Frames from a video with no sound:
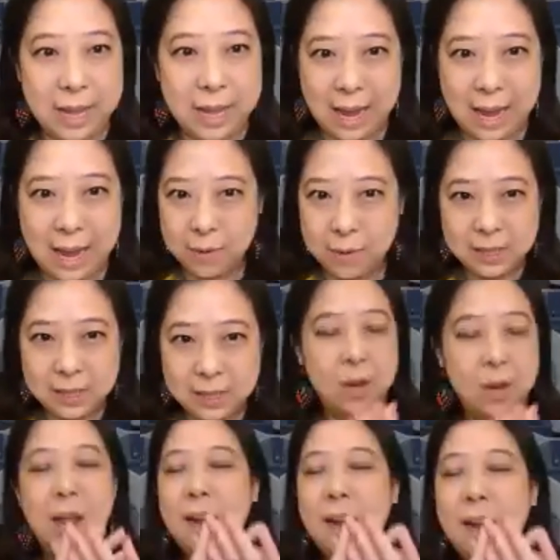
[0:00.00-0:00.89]
It was the
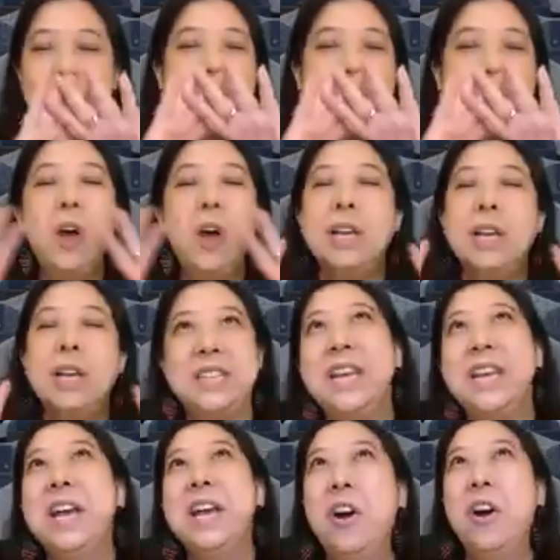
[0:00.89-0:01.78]
worst year
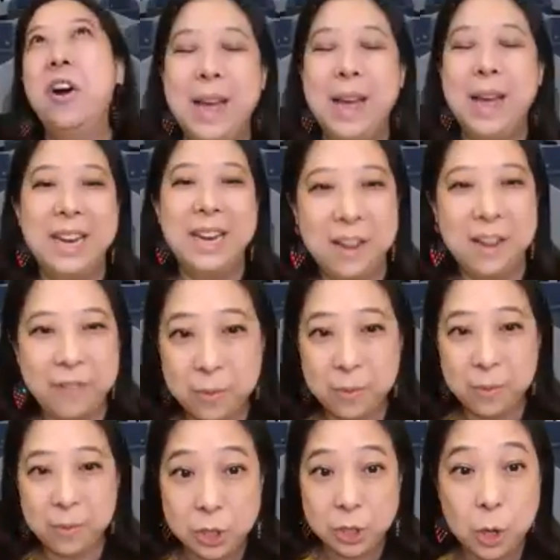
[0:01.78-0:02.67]
of my life. I was
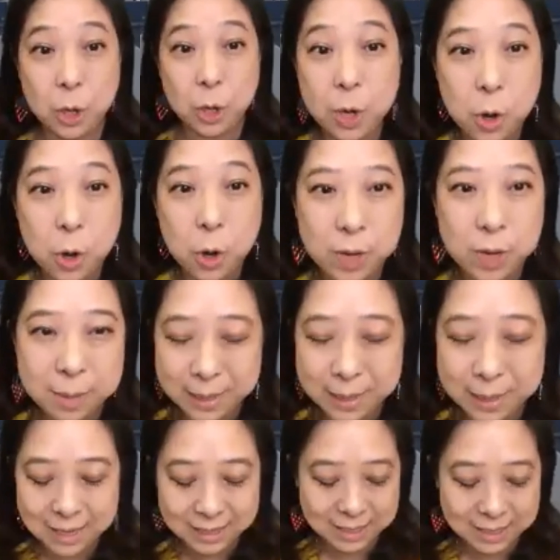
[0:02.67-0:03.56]
so lonely because I
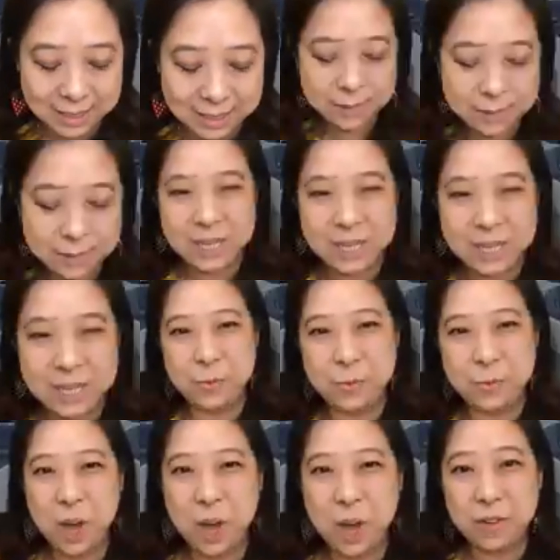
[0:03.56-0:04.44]
didn't speak a word of
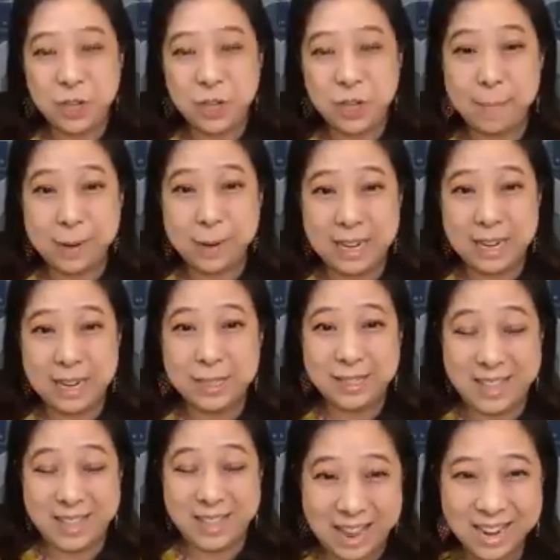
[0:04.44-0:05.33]
Japanese
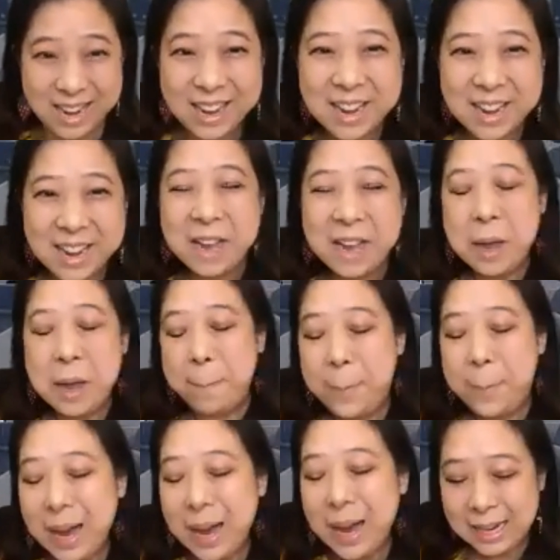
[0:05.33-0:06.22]
then.
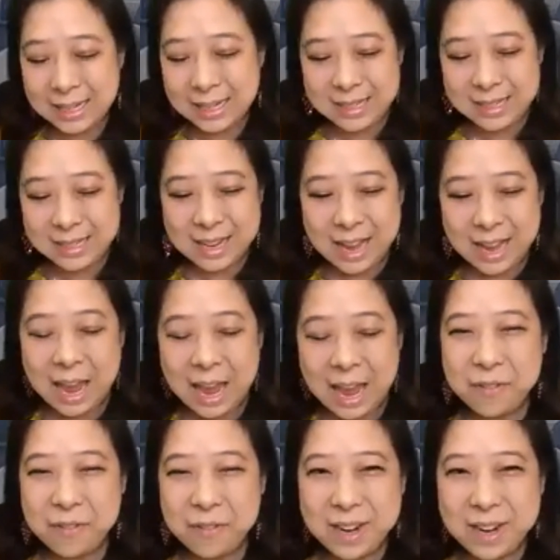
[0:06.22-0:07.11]
But every
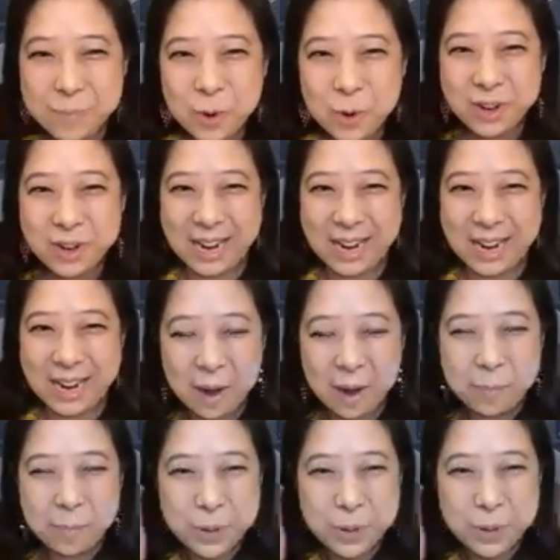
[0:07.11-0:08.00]
morning I'll
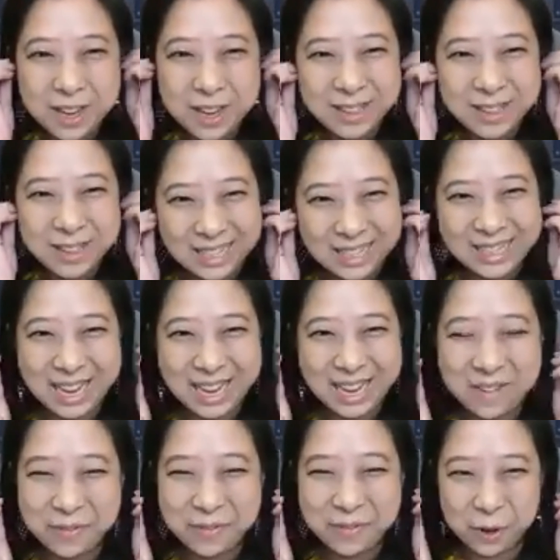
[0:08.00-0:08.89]
put on this
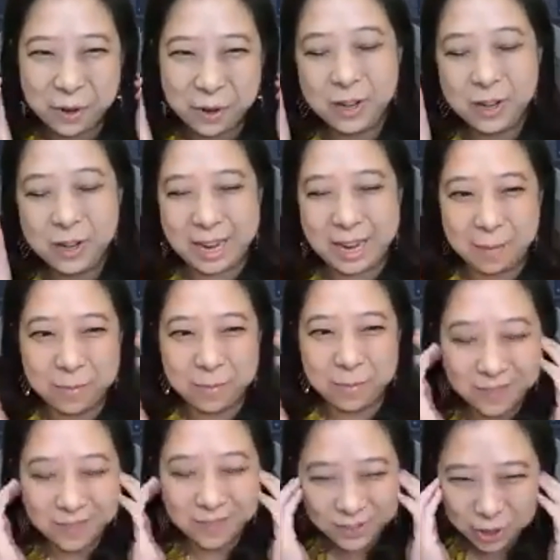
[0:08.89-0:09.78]
headphone. Okay, I'm
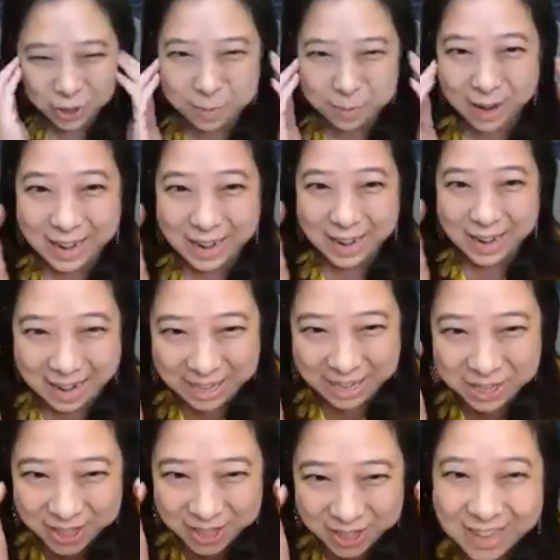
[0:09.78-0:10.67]
showing my age.
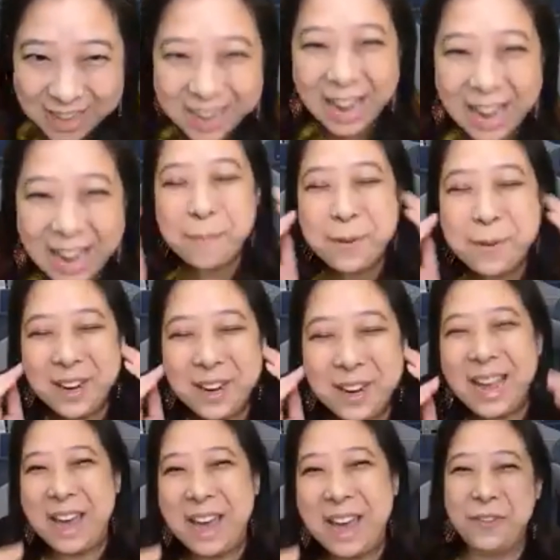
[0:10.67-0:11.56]
I put on
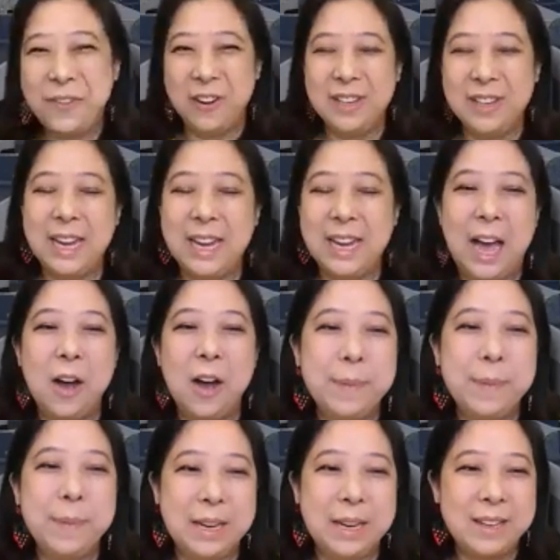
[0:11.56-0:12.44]
headphones and I'll
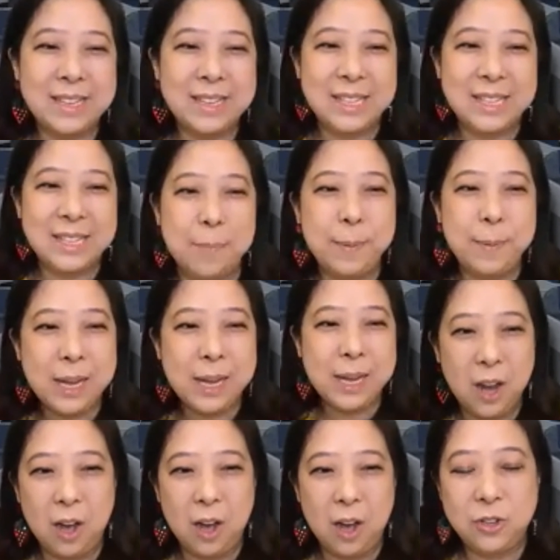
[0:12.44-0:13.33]
be skipping
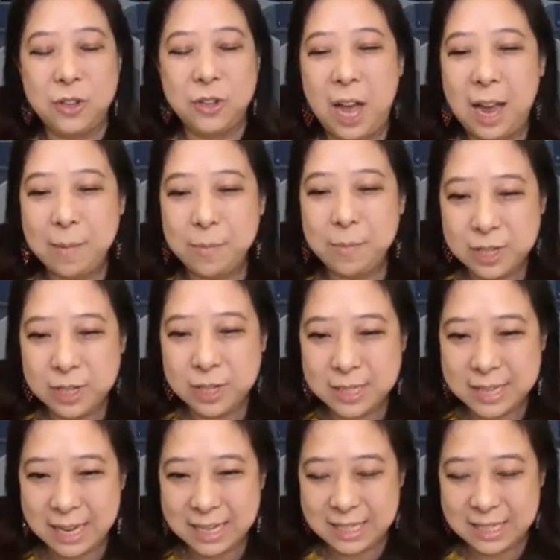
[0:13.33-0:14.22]
along to I'm Too
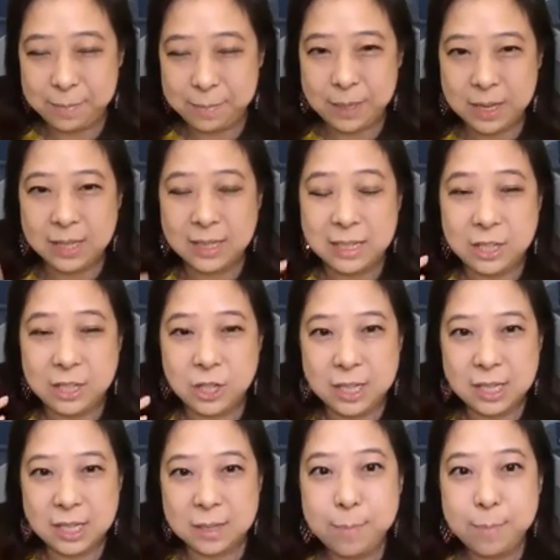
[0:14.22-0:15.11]
Sexy because it
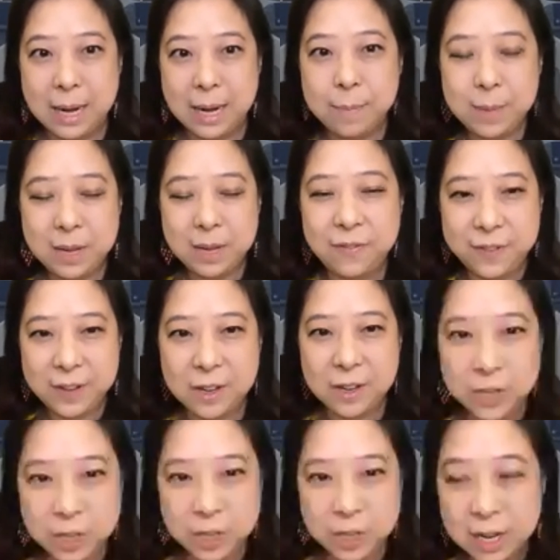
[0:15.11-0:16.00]
just made me feel
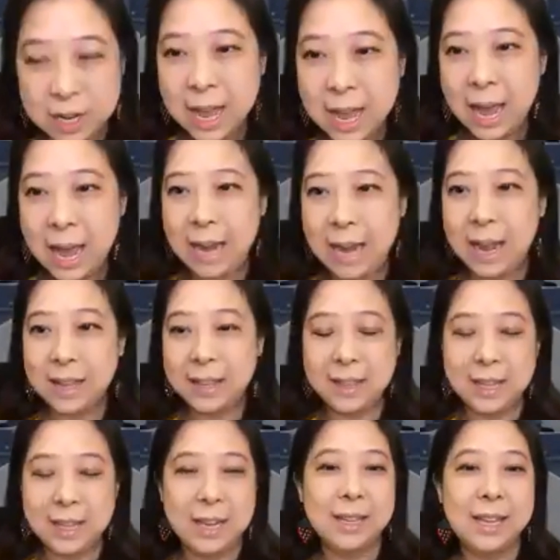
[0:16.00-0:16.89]
good. And I
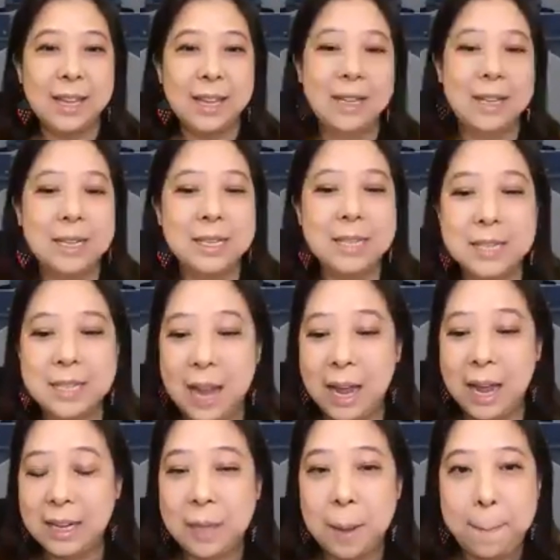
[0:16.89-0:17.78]
think that this is like
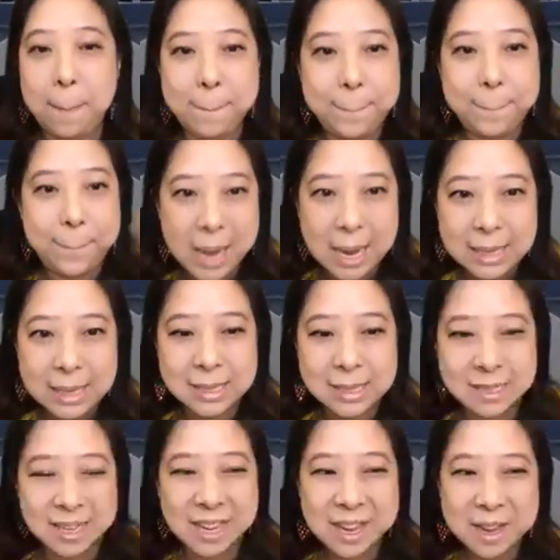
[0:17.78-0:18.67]
the best
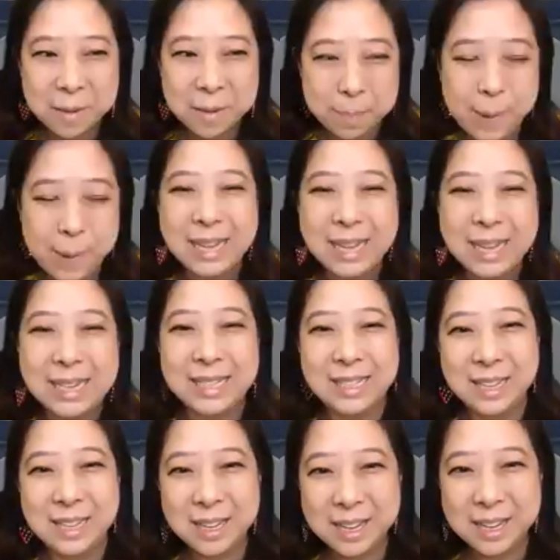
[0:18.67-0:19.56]

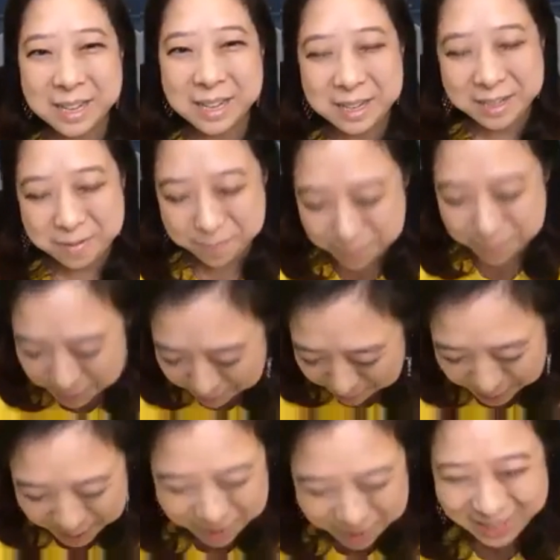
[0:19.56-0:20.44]

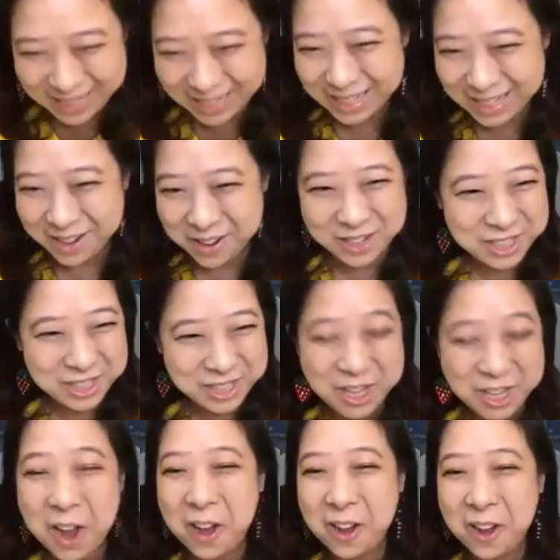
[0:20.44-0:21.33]
music or
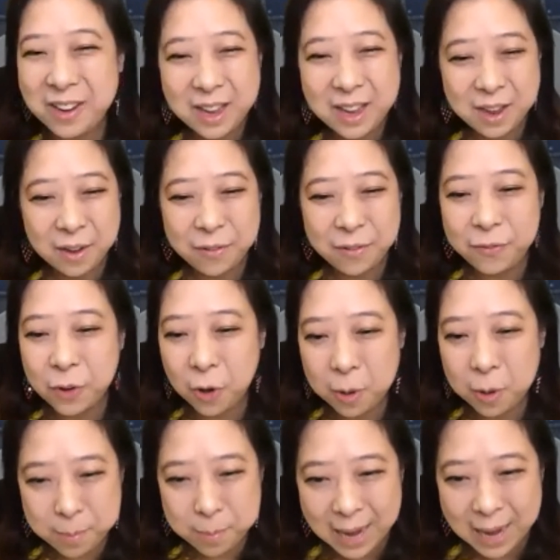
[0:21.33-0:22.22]
song for
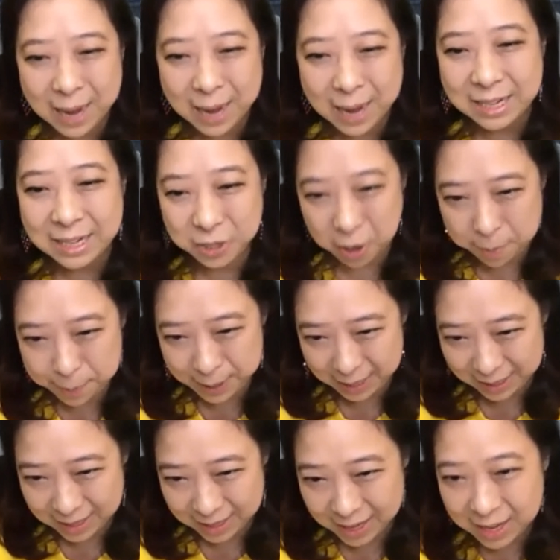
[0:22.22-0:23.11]
my topic,
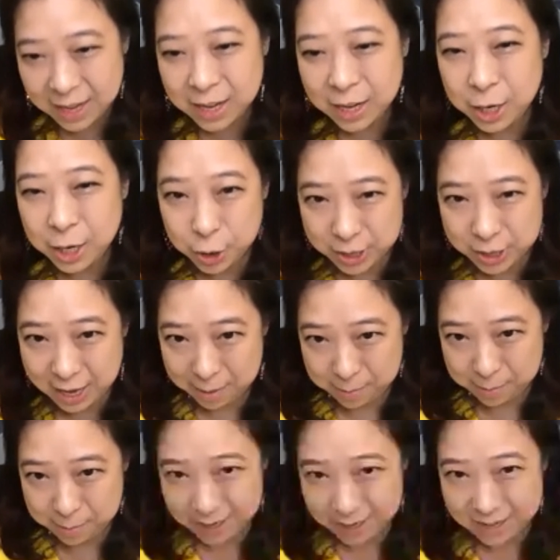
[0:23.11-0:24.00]
look at
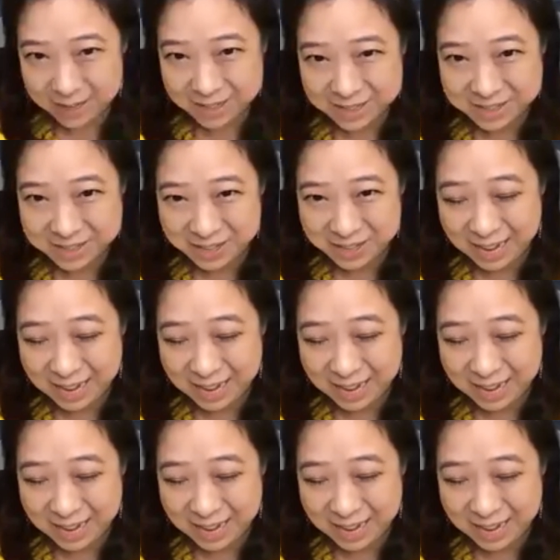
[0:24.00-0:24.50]
me, okay?